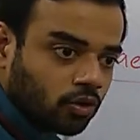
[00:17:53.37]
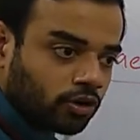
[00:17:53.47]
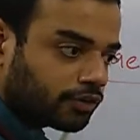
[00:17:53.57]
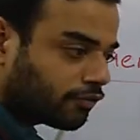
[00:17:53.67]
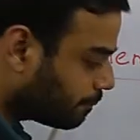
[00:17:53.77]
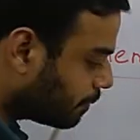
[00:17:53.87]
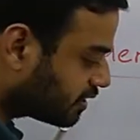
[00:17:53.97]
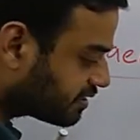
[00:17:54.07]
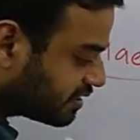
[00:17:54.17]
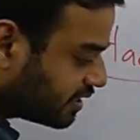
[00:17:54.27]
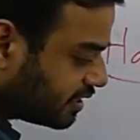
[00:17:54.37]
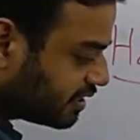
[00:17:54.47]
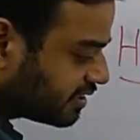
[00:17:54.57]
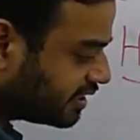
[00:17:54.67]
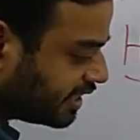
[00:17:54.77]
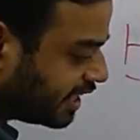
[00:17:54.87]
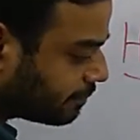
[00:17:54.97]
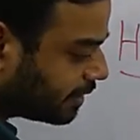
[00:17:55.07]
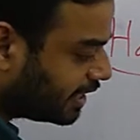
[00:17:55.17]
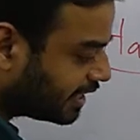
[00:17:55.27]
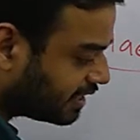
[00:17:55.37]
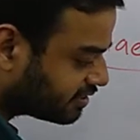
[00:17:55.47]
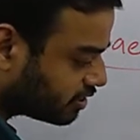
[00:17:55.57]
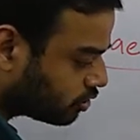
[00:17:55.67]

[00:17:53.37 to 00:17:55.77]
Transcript: or if a person doesn't take medication,